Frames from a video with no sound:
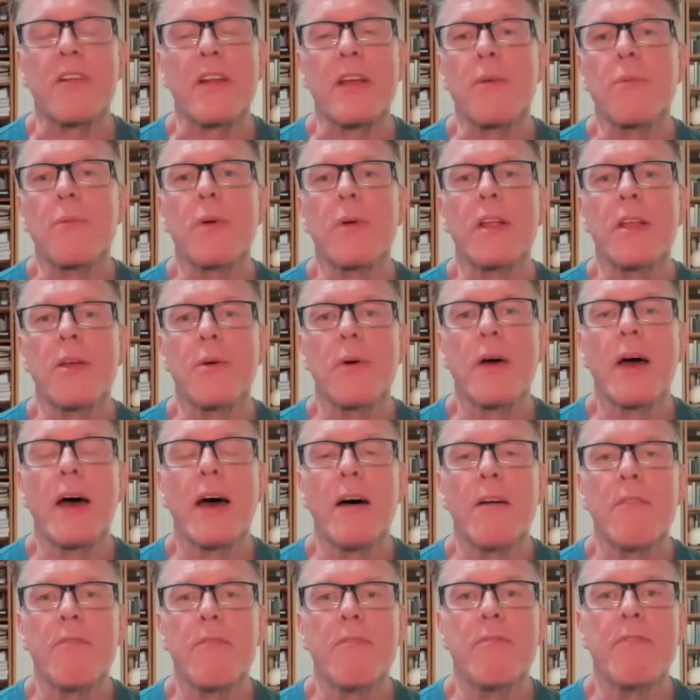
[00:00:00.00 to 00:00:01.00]
when you
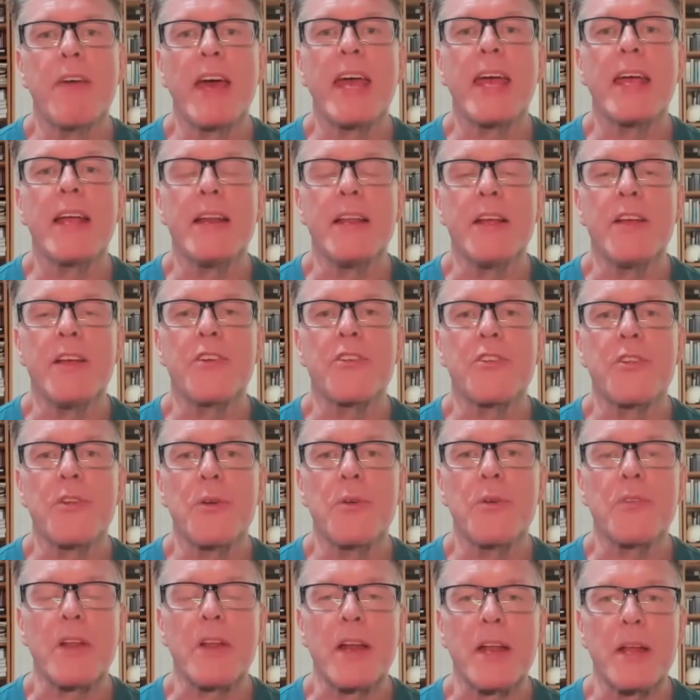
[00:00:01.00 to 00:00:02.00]
have vein
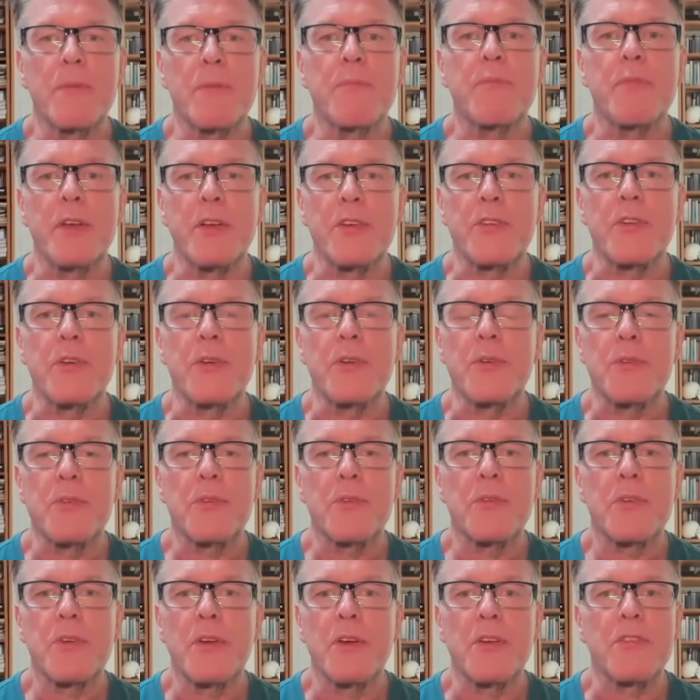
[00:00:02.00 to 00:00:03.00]
issues and lymph
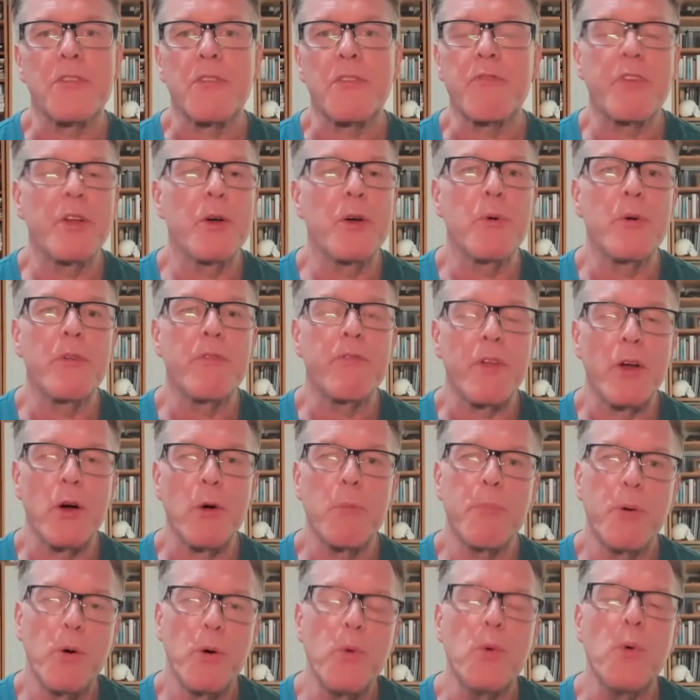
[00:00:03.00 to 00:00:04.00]
issues, because the fluid flow
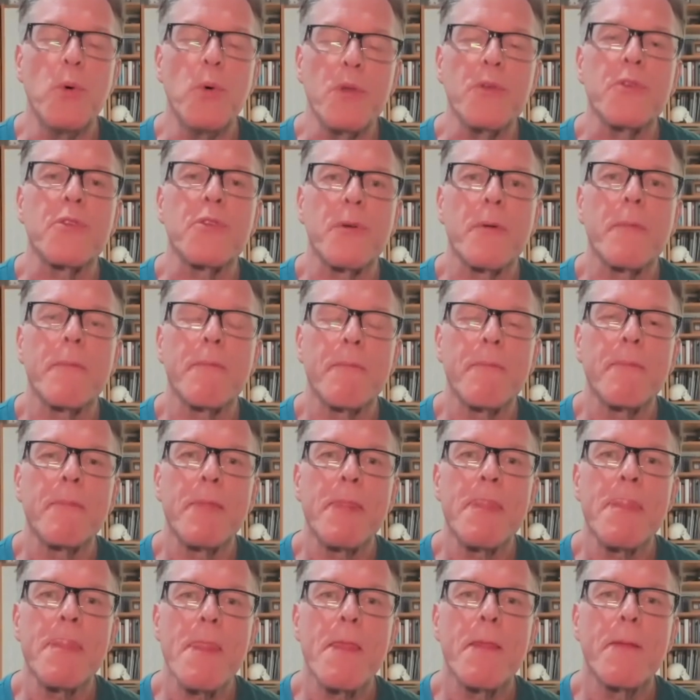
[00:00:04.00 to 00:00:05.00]
pools,
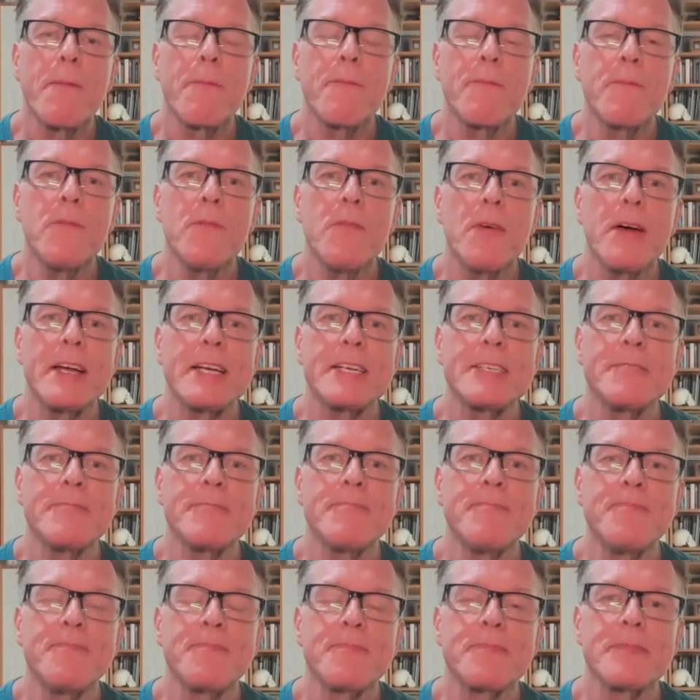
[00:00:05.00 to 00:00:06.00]
right?
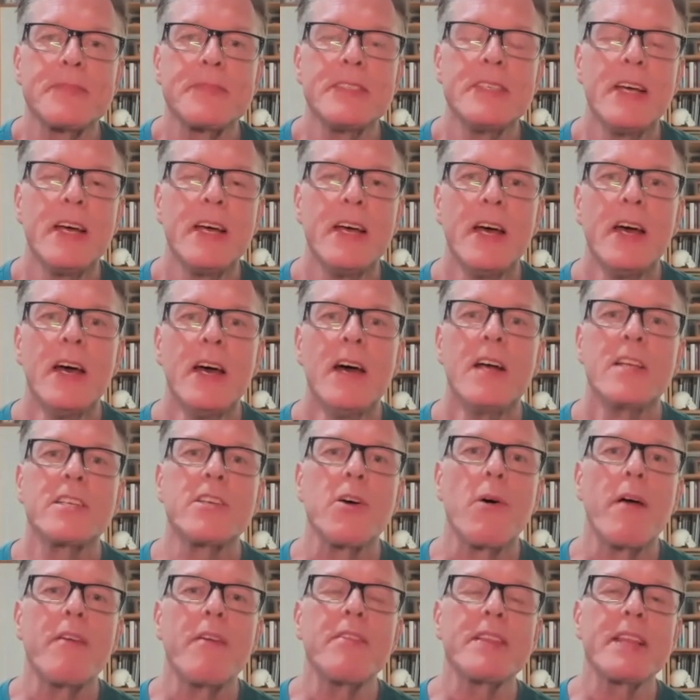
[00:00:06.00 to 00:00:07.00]

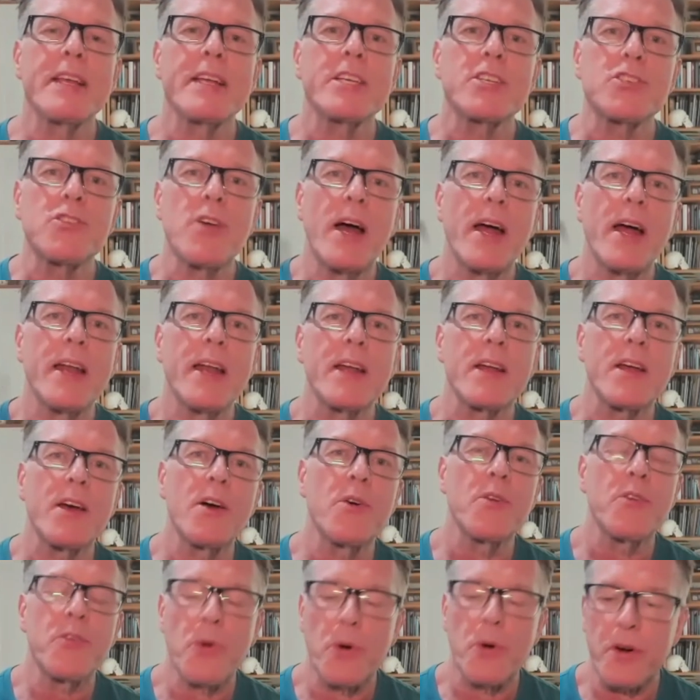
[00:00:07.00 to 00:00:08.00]
So everything's trying to
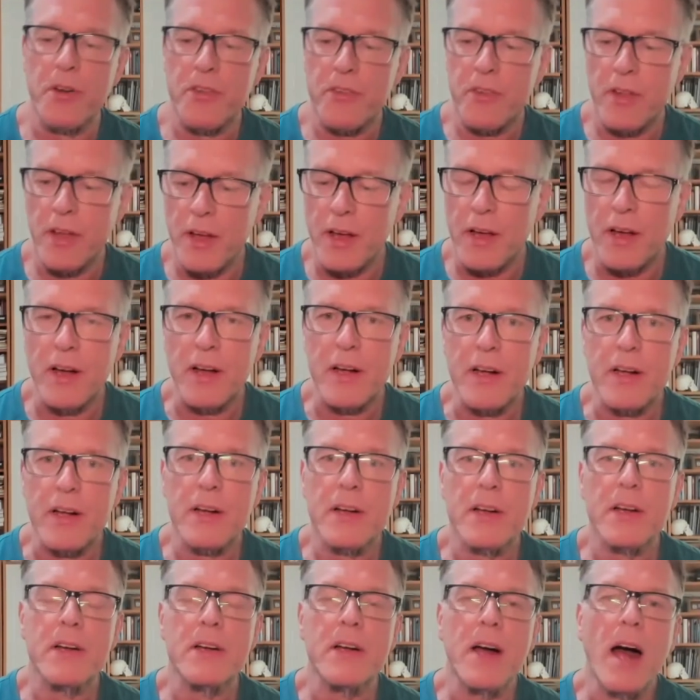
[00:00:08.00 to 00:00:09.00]
go towards the
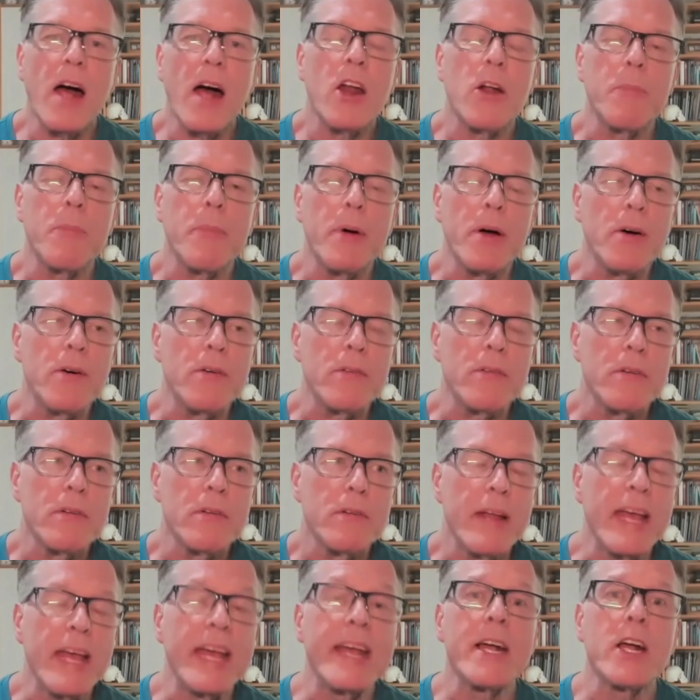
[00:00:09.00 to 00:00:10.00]
collarbone,
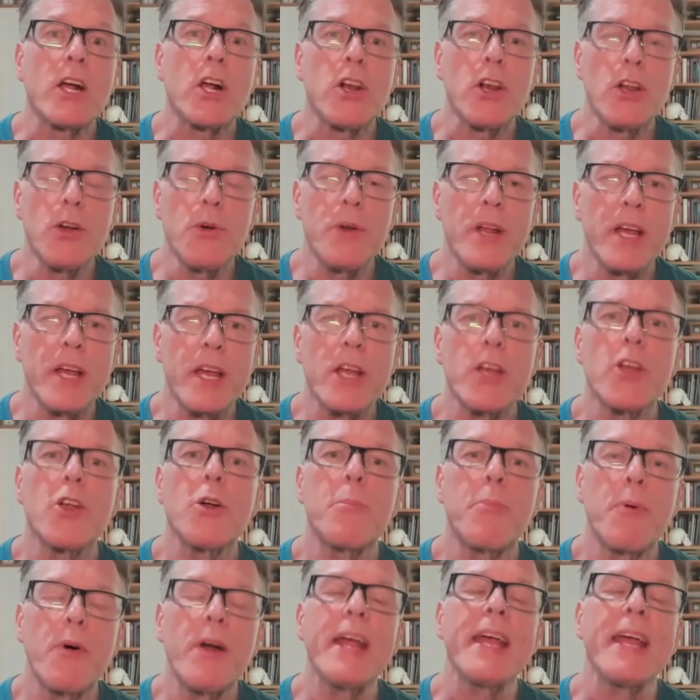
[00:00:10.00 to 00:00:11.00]
including your
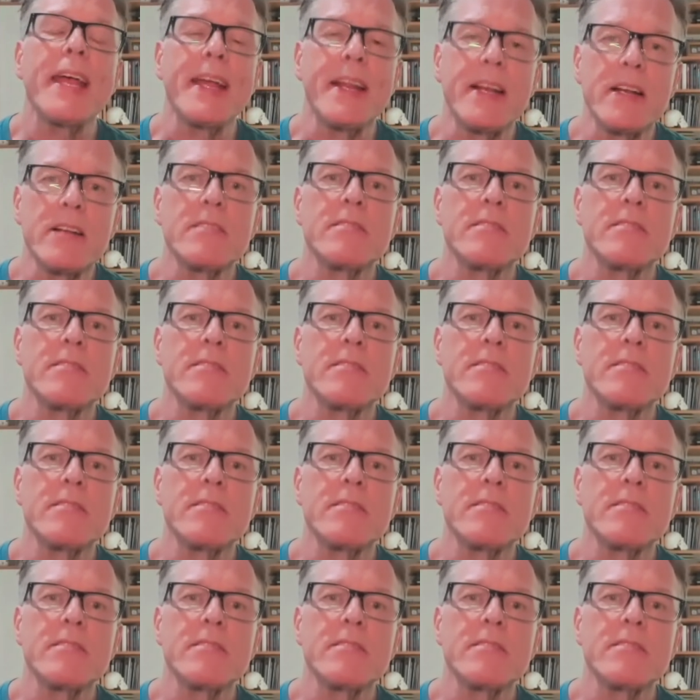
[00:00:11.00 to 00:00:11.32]
brain.